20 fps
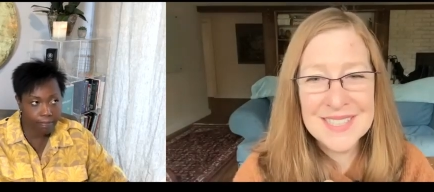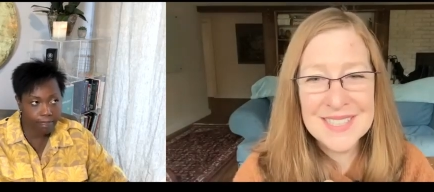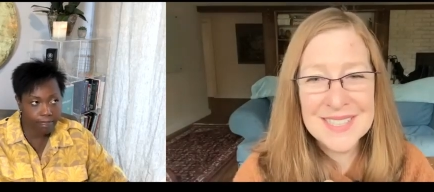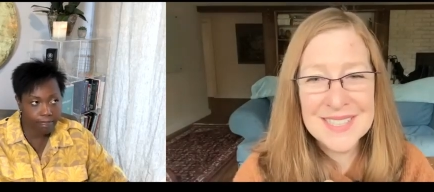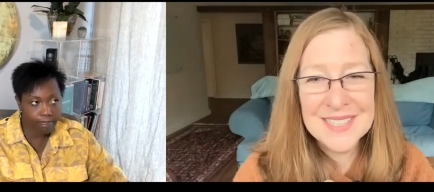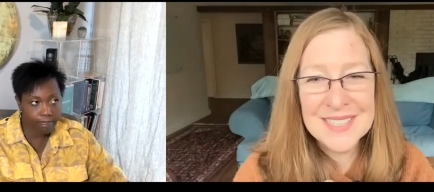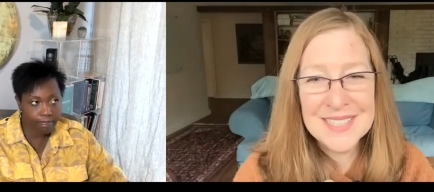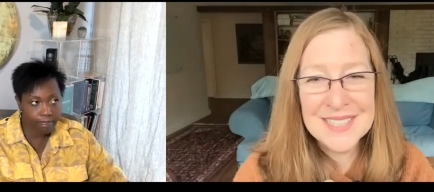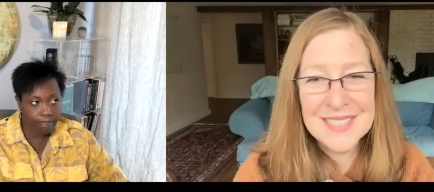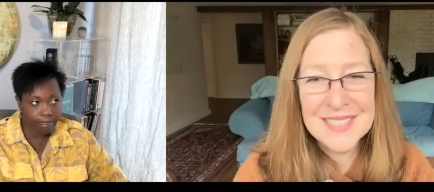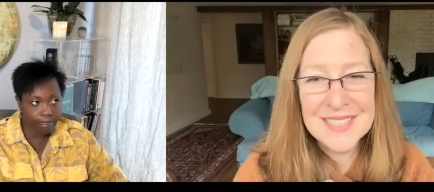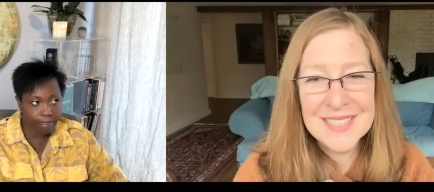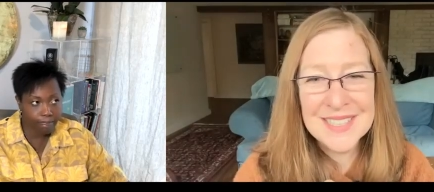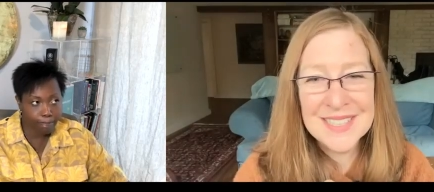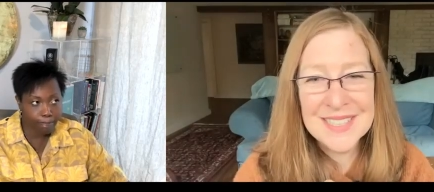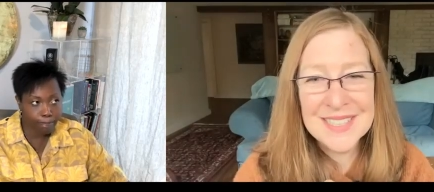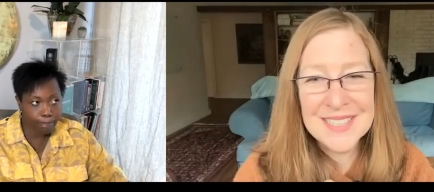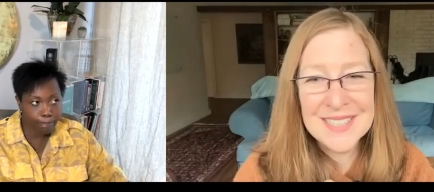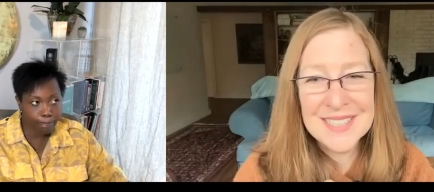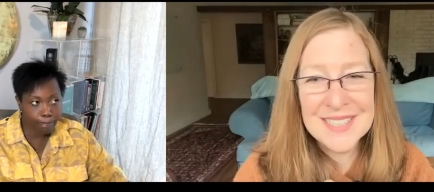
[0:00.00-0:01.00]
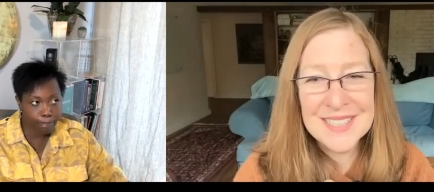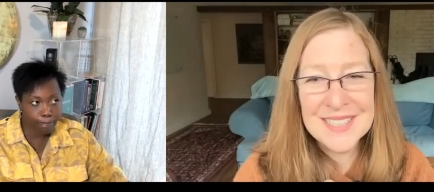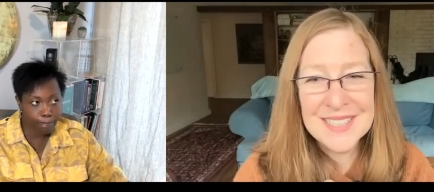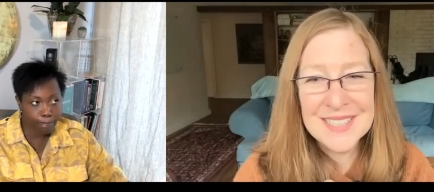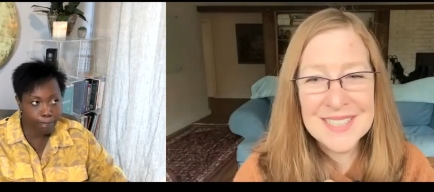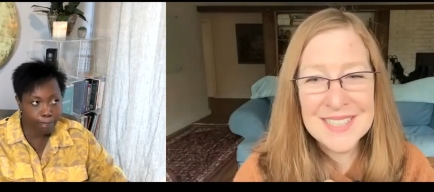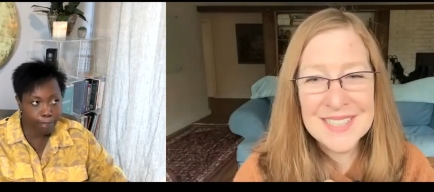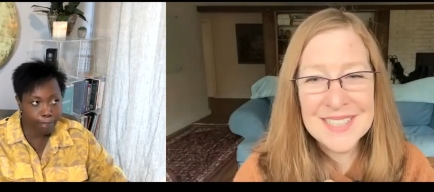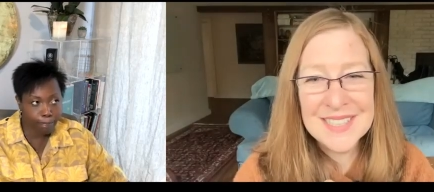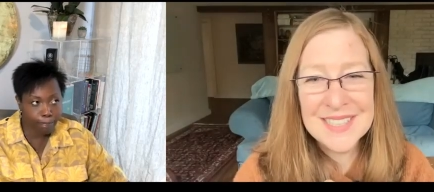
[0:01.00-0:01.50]

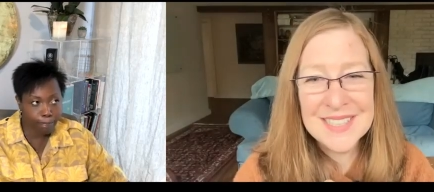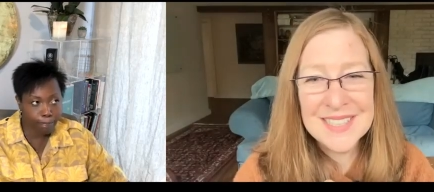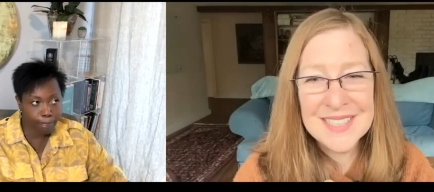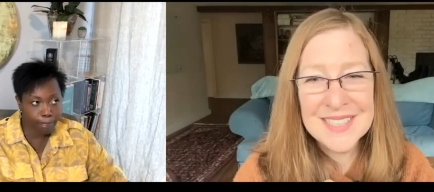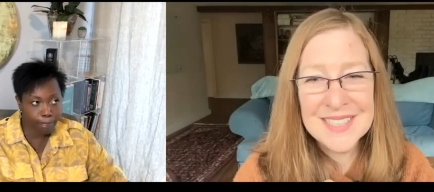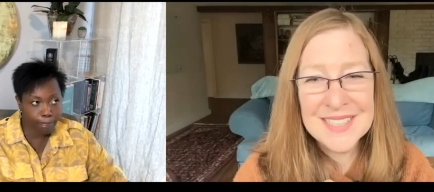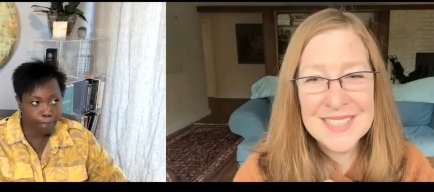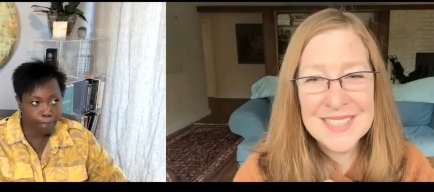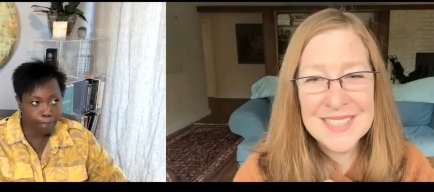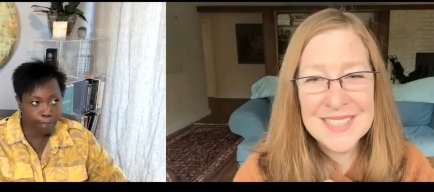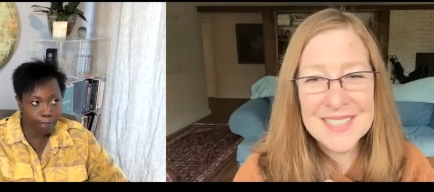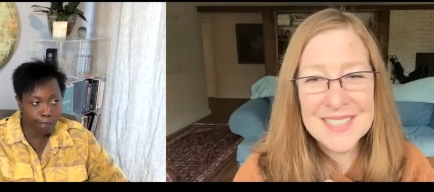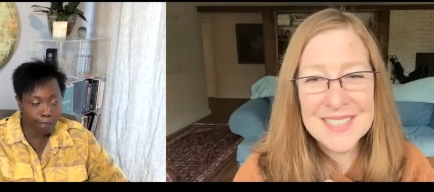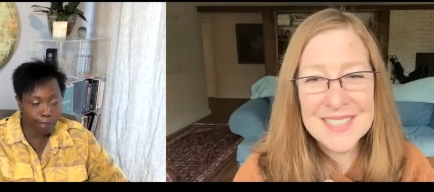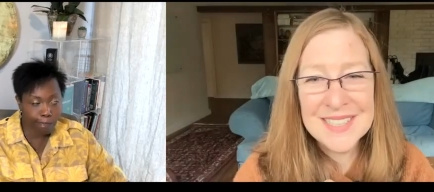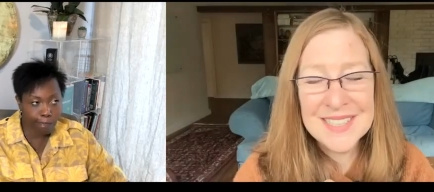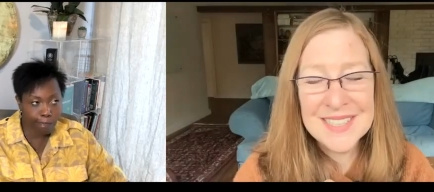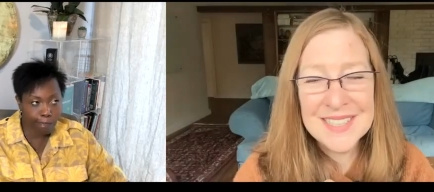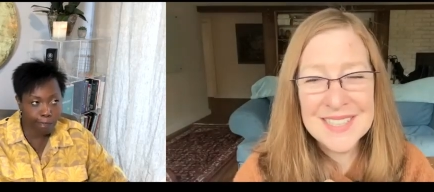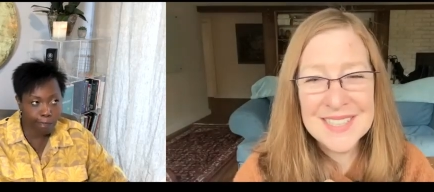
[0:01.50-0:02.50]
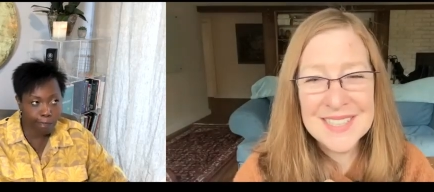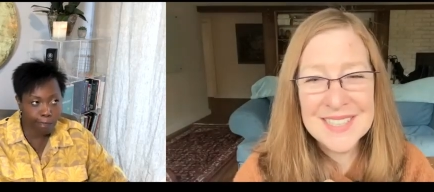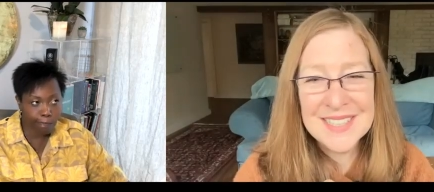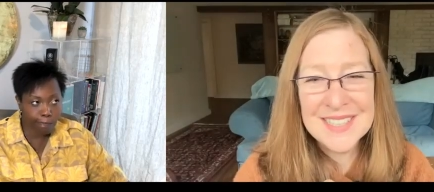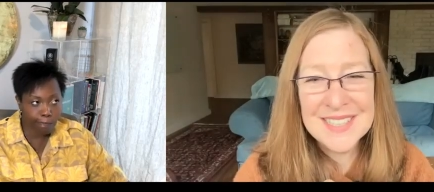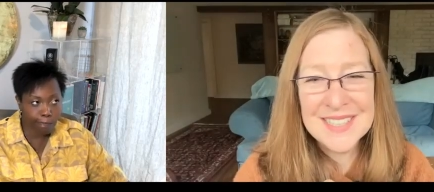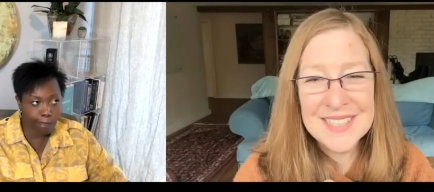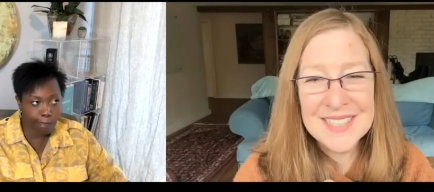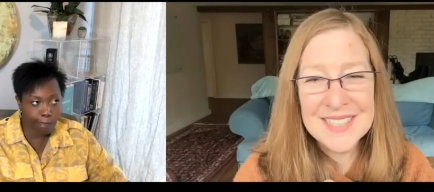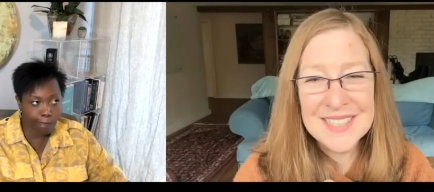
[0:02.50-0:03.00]

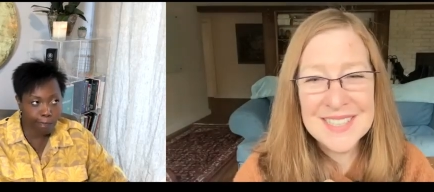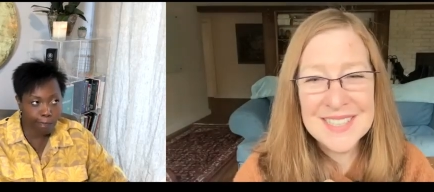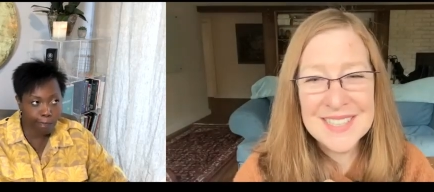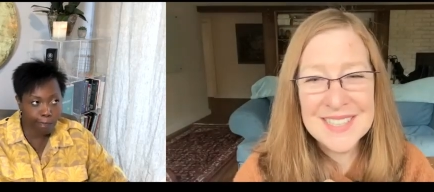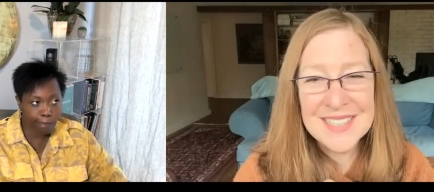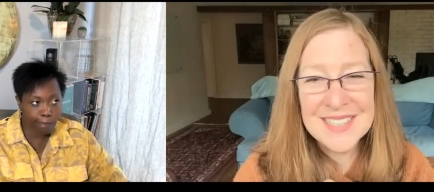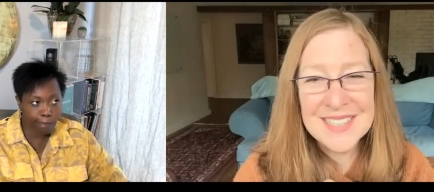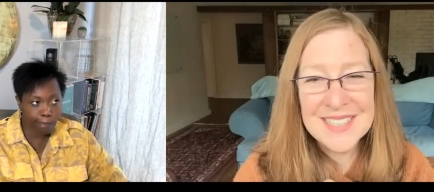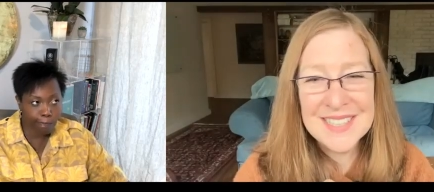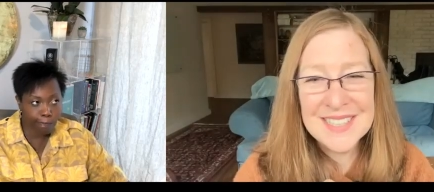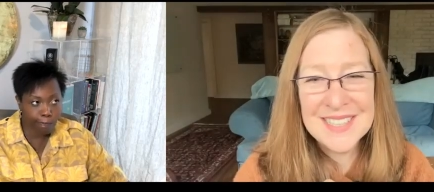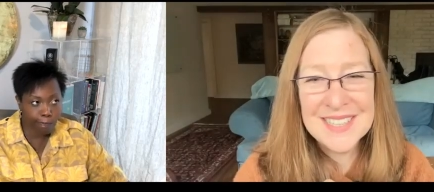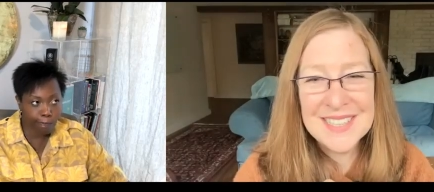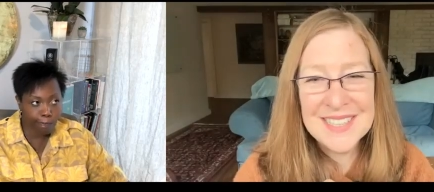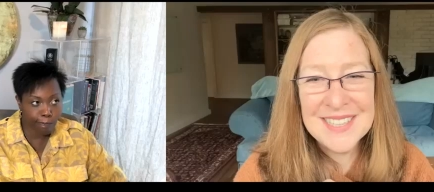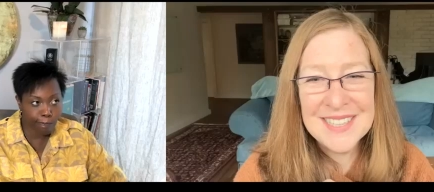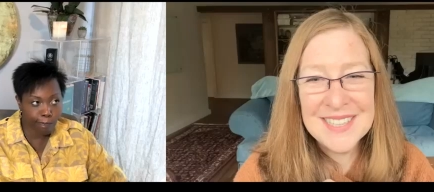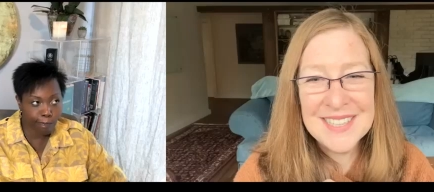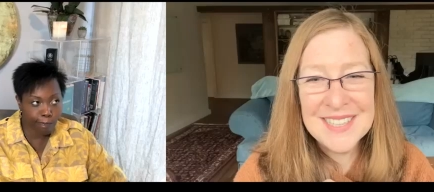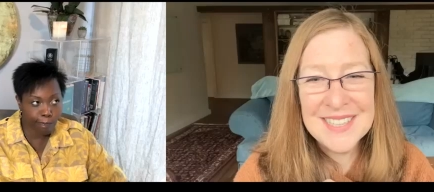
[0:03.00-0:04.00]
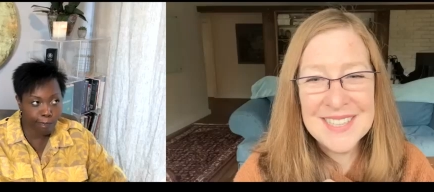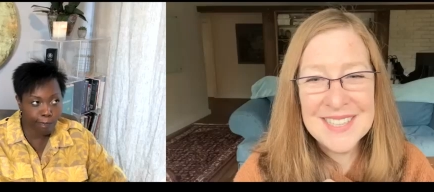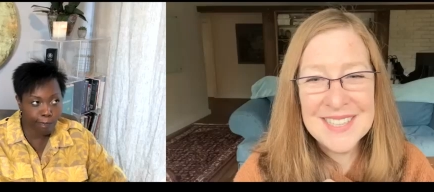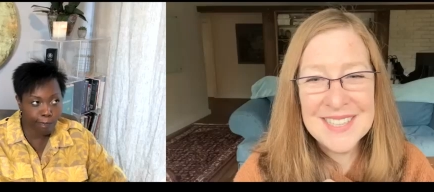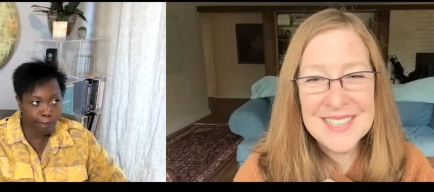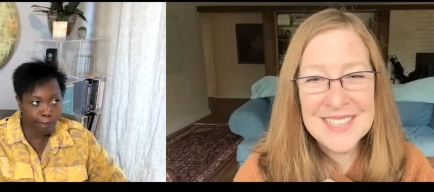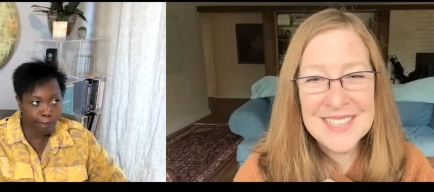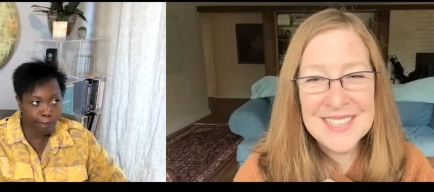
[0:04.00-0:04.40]
[no speech]